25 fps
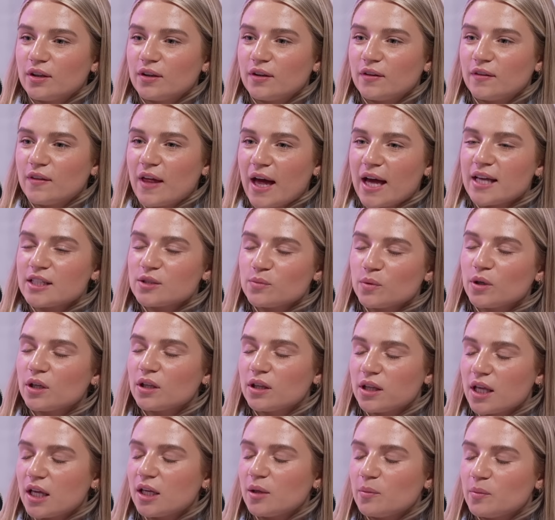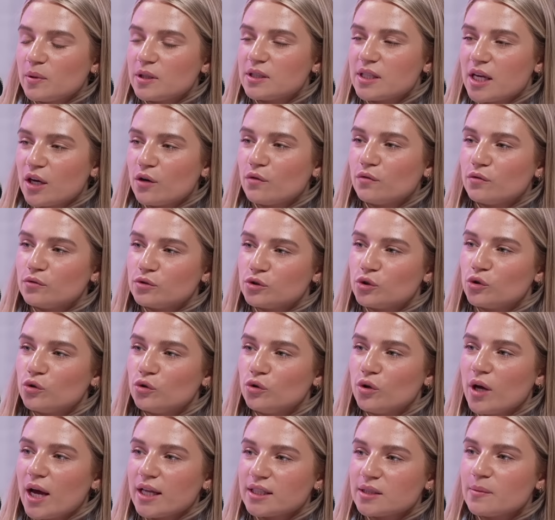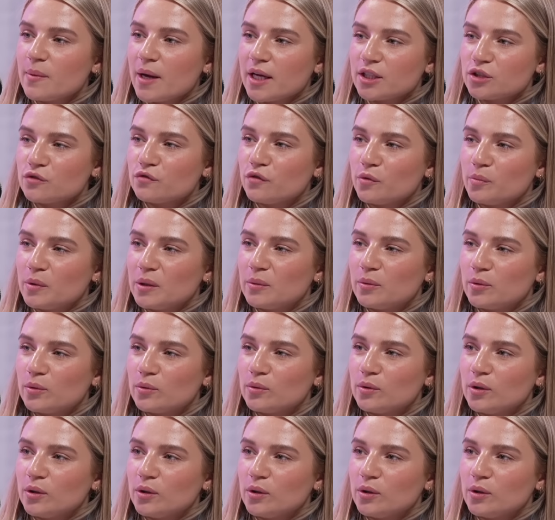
that's where therapy is helpful too, I'd imagine, for people